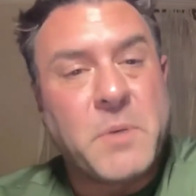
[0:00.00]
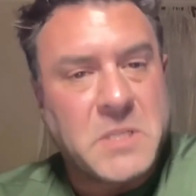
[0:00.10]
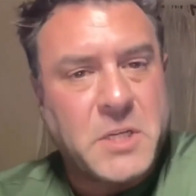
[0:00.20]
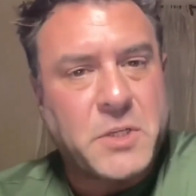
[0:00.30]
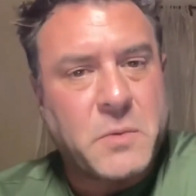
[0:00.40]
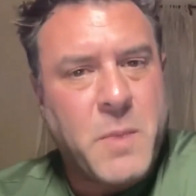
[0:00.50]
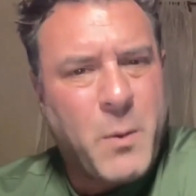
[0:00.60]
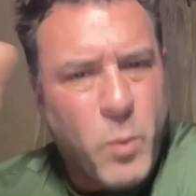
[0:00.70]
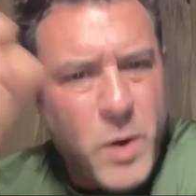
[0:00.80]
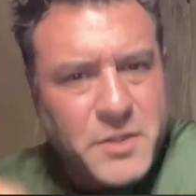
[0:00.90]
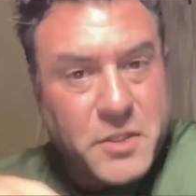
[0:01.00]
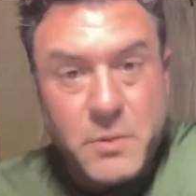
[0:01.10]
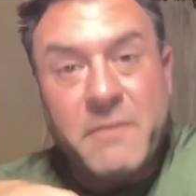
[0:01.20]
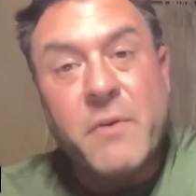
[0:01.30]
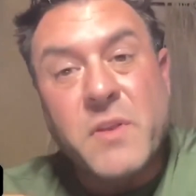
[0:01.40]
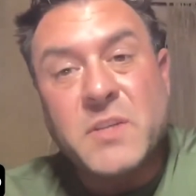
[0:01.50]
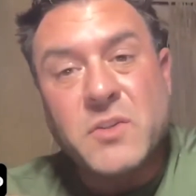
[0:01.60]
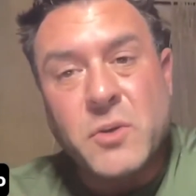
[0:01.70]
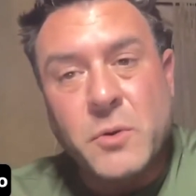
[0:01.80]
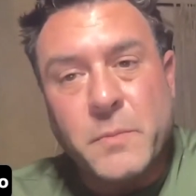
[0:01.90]
position by registering for this
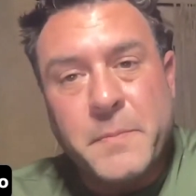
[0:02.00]
Zoom.